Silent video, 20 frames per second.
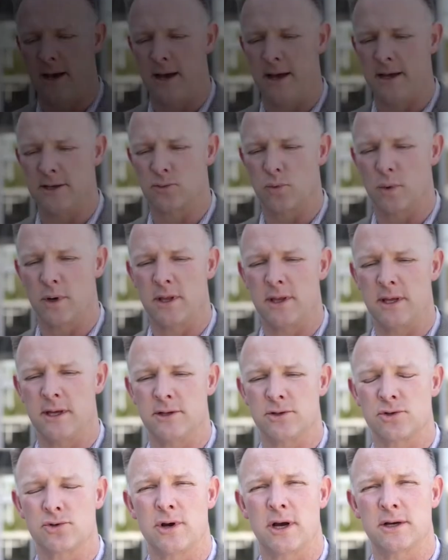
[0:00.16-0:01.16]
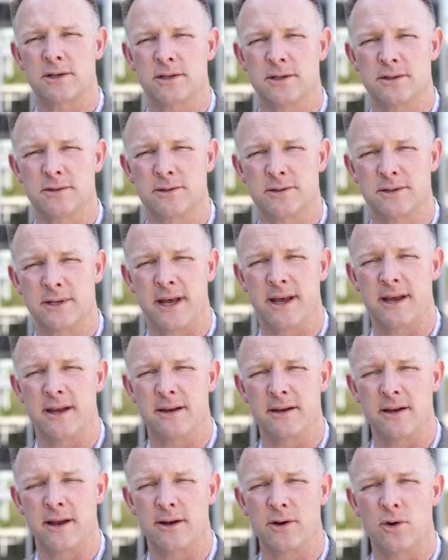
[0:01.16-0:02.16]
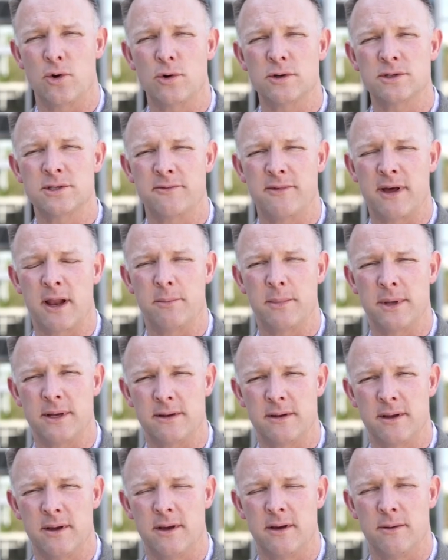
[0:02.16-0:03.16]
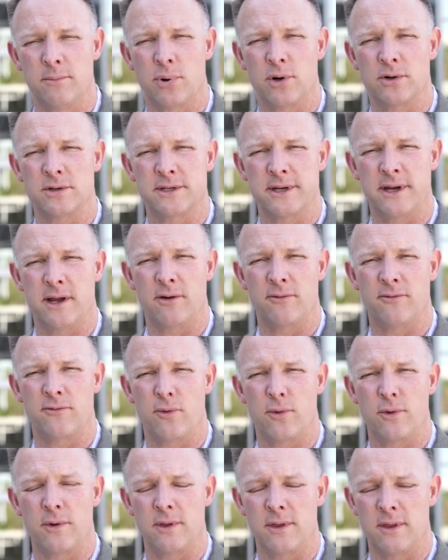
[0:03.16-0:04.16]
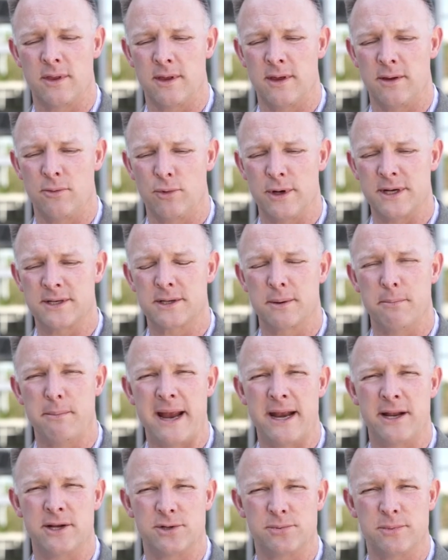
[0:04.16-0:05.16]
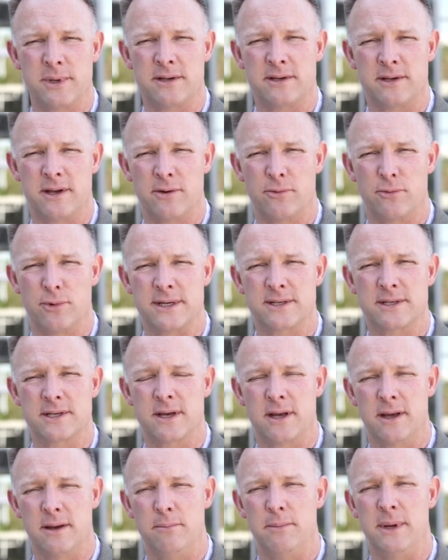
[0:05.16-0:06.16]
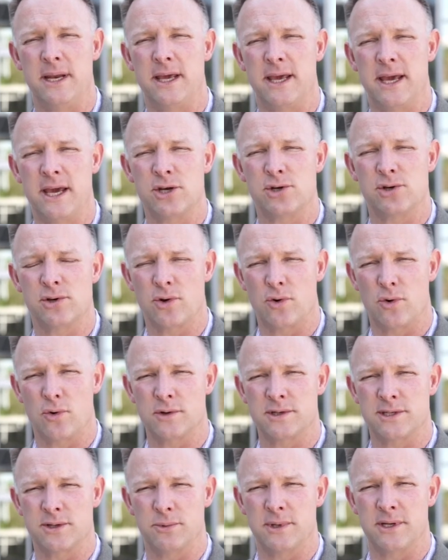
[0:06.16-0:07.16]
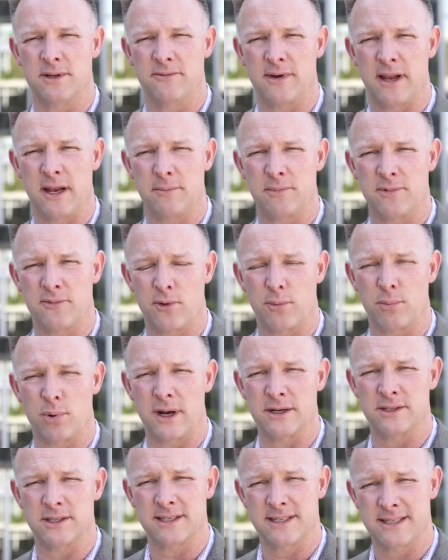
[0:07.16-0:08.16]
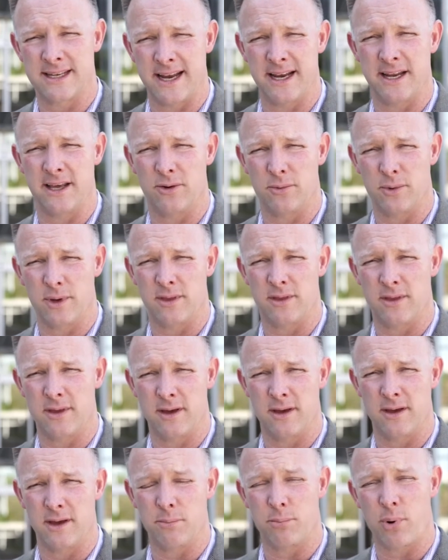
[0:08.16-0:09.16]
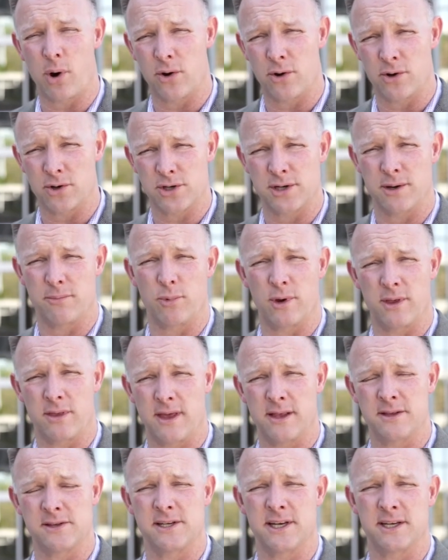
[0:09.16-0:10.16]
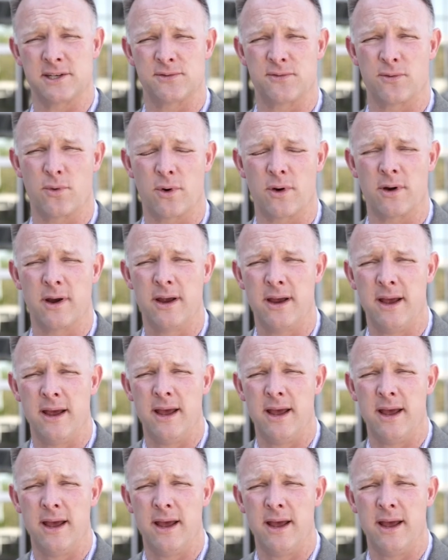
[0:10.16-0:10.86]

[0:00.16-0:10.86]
uh, as one of the instructors and, and course development personnel for the risk management and risk mitigation course that we developed for Project Stadia with, uh, in partnership with NCS4,